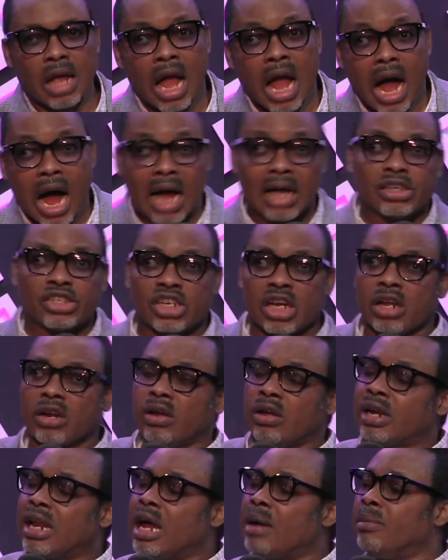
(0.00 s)
I shall
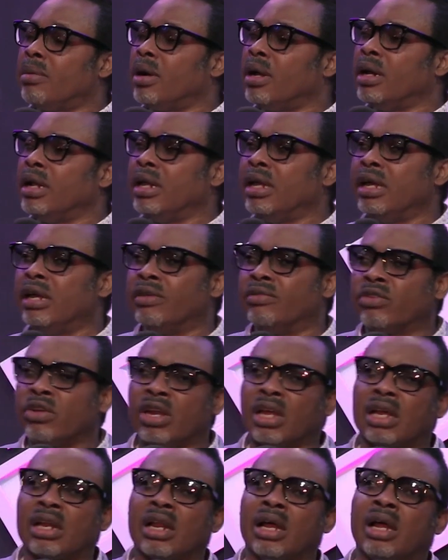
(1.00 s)
not die but live to
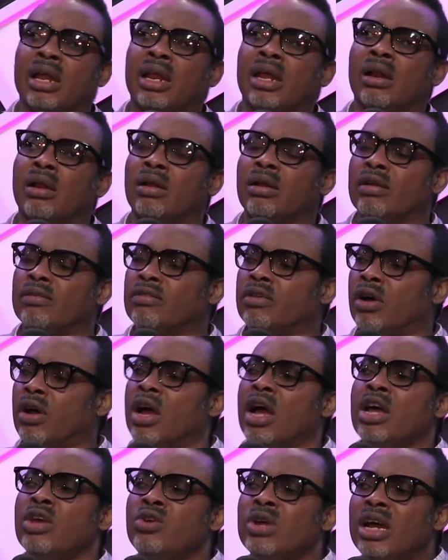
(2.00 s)
declare the glory of God.
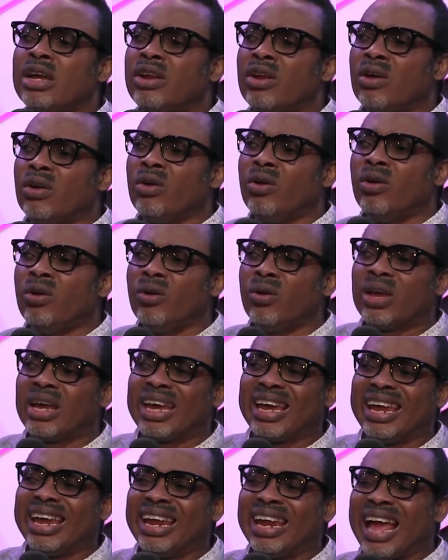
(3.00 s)
You are not
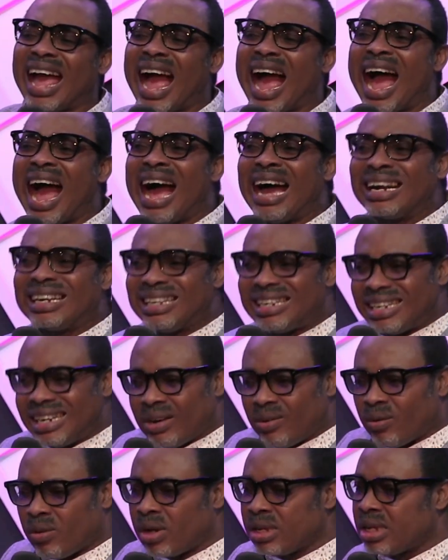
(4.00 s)
looking at the
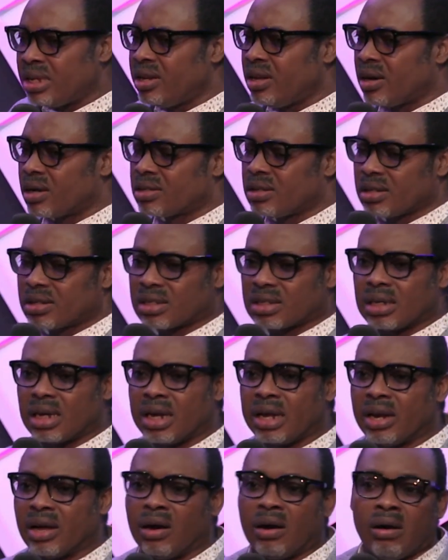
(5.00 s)
what the doctor said
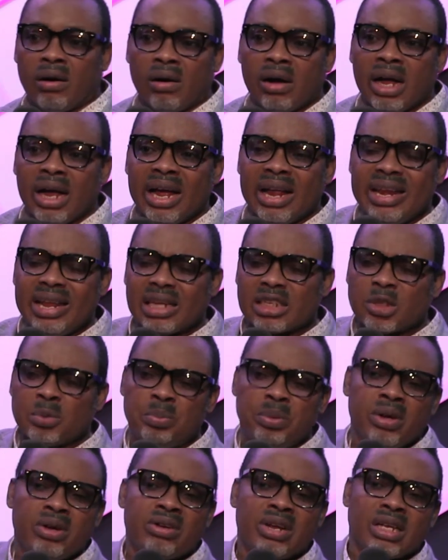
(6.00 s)
or the
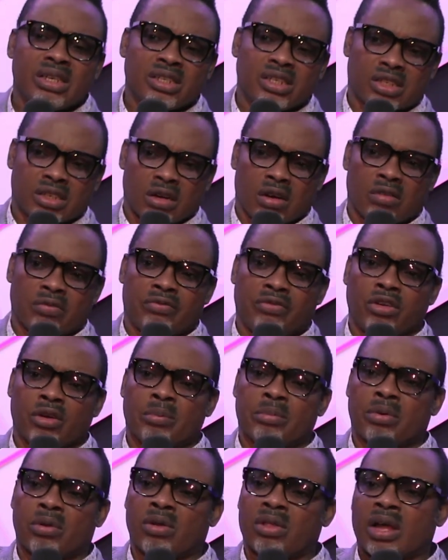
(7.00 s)
experience of your
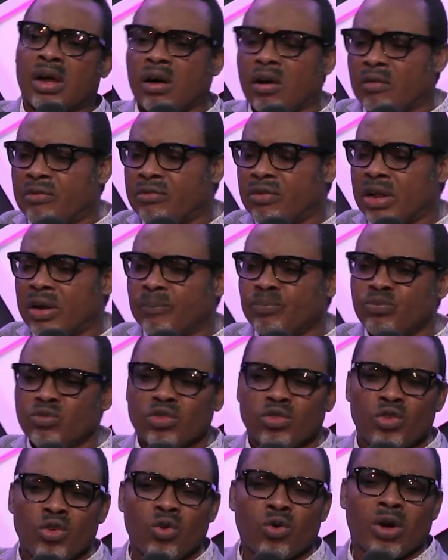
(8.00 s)
brother or friend.
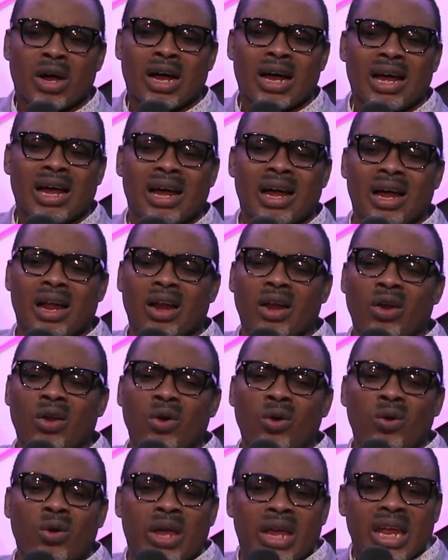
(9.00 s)
You are
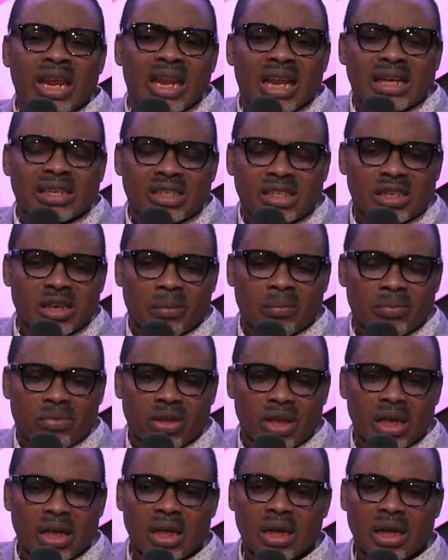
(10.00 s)
looking at something.